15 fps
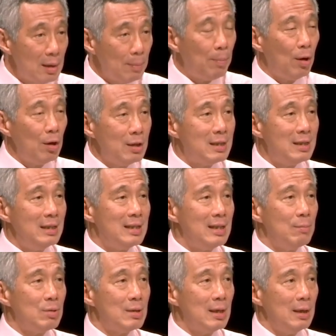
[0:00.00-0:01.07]
the policies
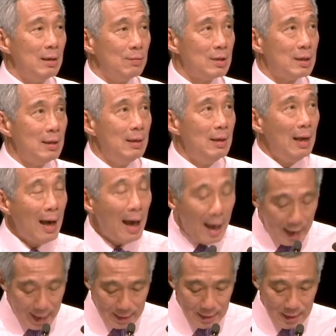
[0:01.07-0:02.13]
themselves,
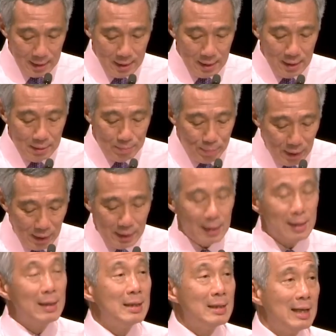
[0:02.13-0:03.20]
and build
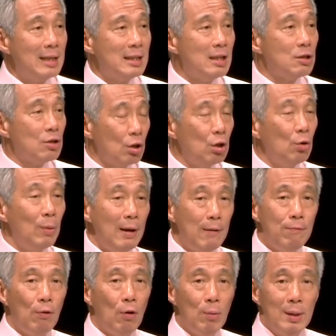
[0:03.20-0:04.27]
a consensus on the way
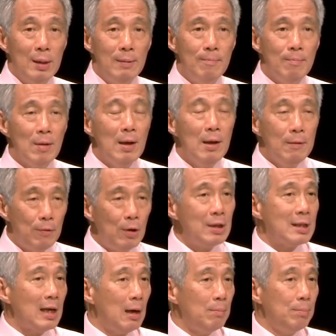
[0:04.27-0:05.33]
forward, for
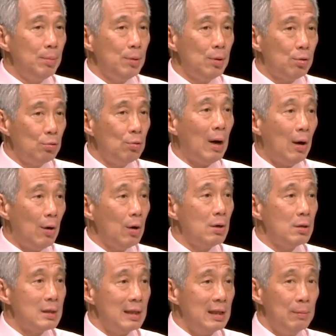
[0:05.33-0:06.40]
example, through our
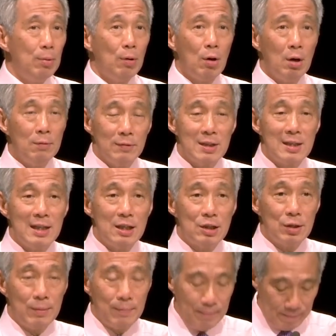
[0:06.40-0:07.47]
Singapore
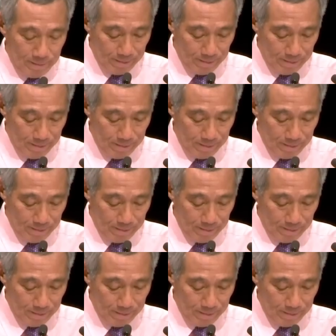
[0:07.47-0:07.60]
conversation.